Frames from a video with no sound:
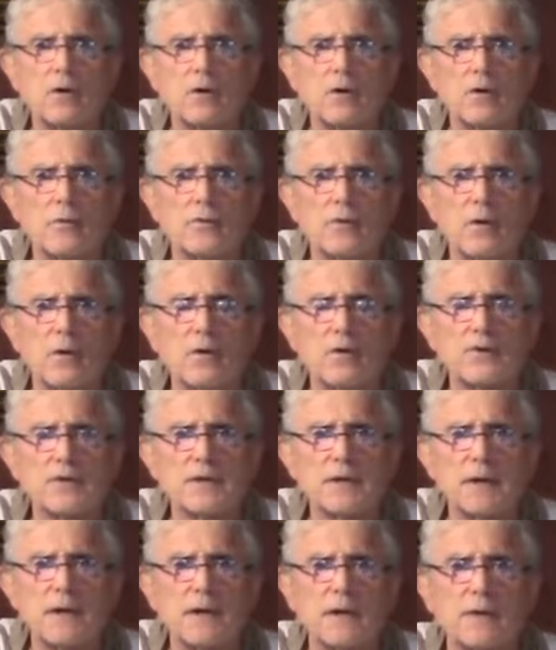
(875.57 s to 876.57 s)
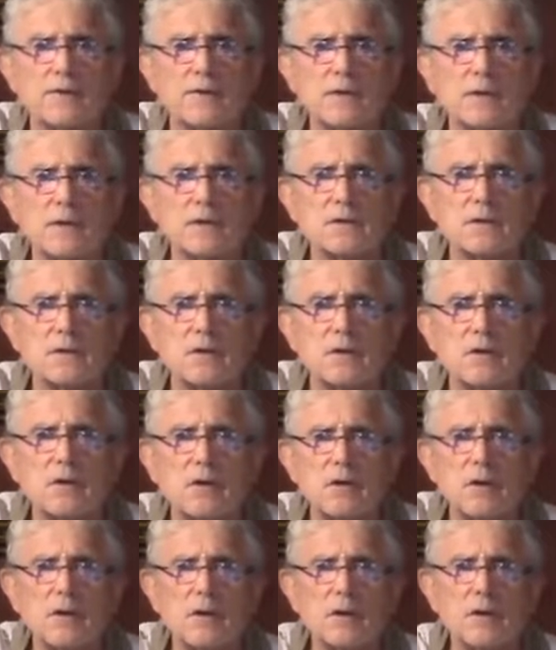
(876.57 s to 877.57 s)
you know, fall to St. Anthony's.
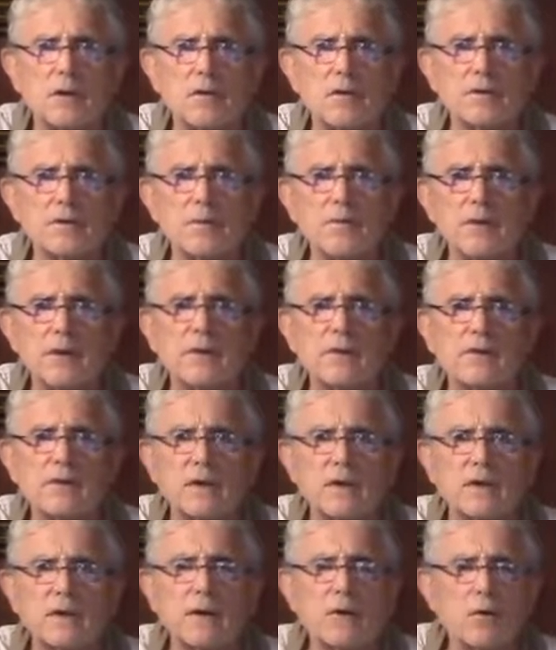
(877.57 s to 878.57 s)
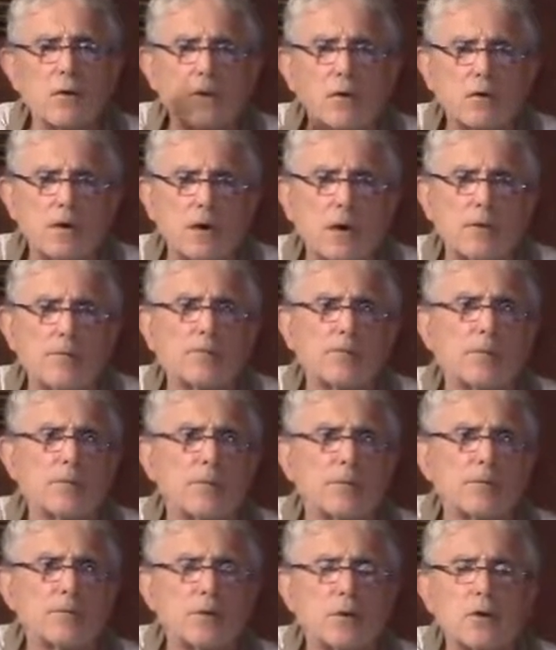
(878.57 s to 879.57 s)
That was a big thing. That all come
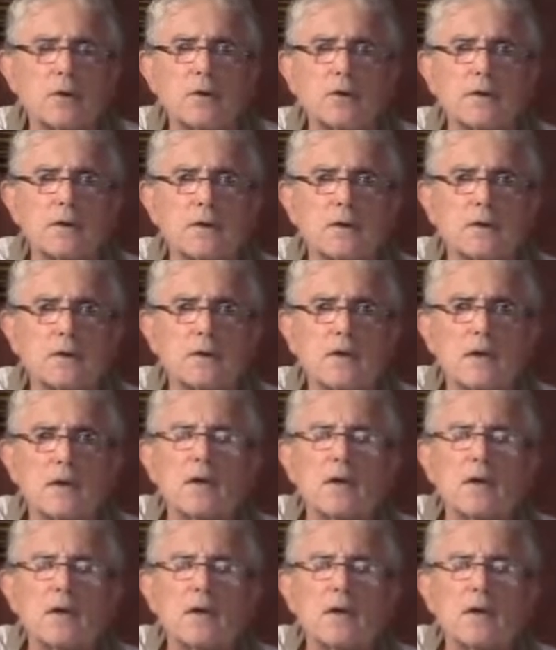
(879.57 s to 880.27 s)
from Brooklyn.